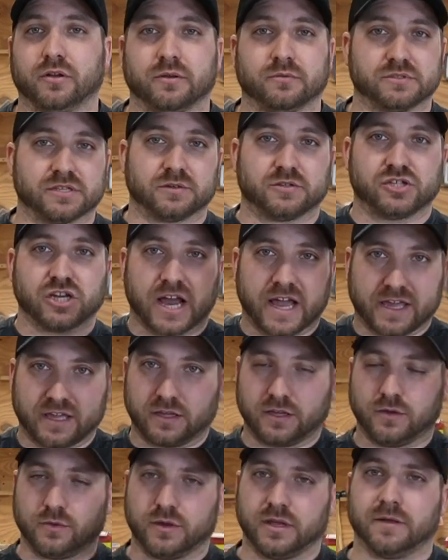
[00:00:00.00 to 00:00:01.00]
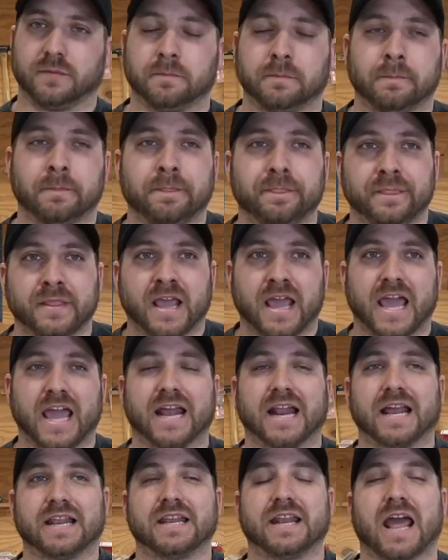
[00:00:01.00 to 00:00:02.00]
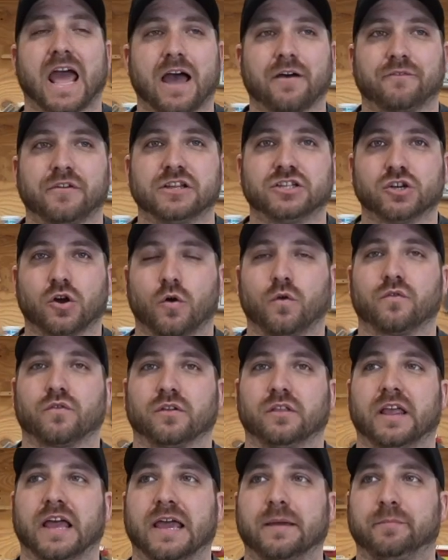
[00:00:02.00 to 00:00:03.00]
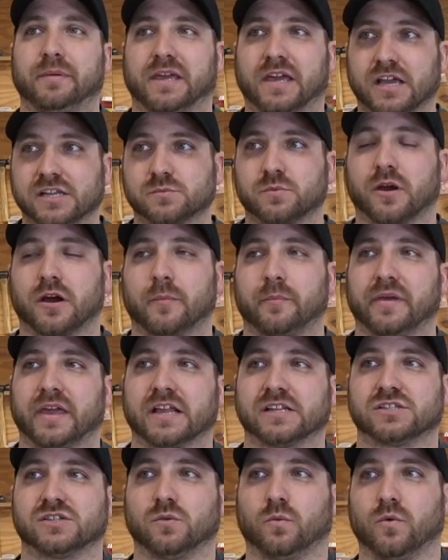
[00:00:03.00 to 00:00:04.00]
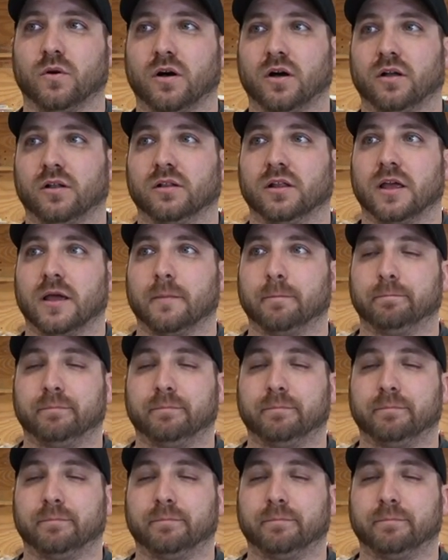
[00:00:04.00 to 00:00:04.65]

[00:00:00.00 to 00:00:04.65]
It was a giant unit, and I did 1/2 inch overlay because we were up against the wall.